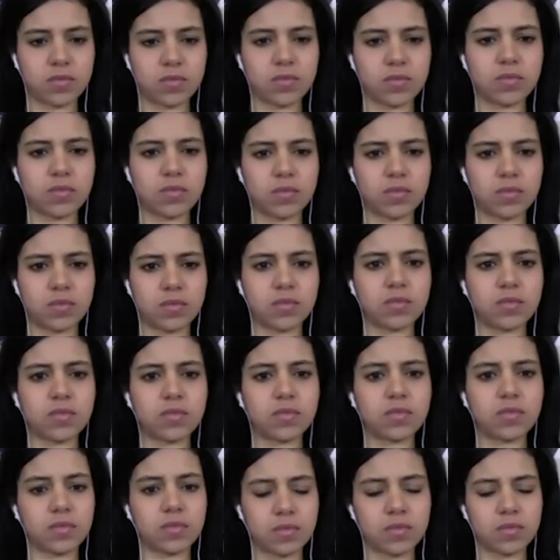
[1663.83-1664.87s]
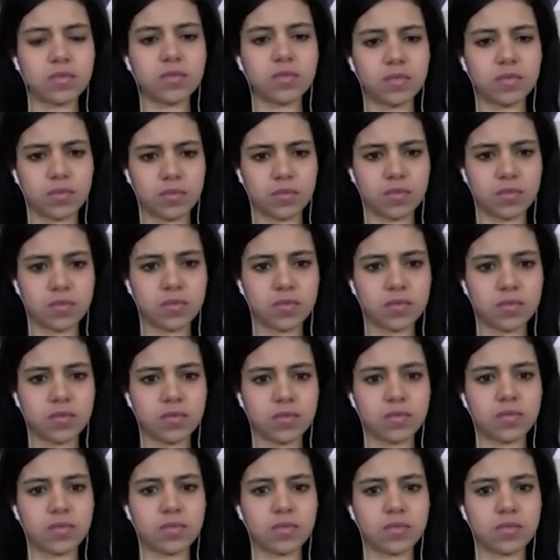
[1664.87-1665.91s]

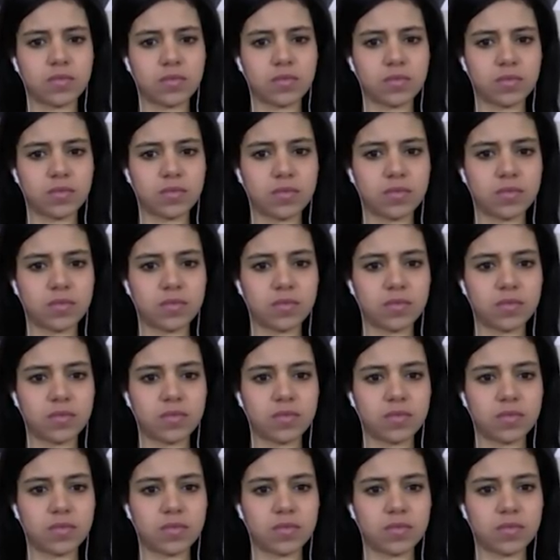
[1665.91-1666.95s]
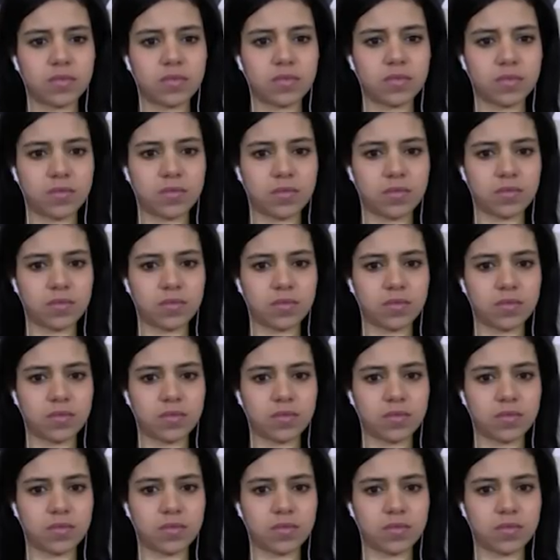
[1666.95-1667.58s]
[no speech]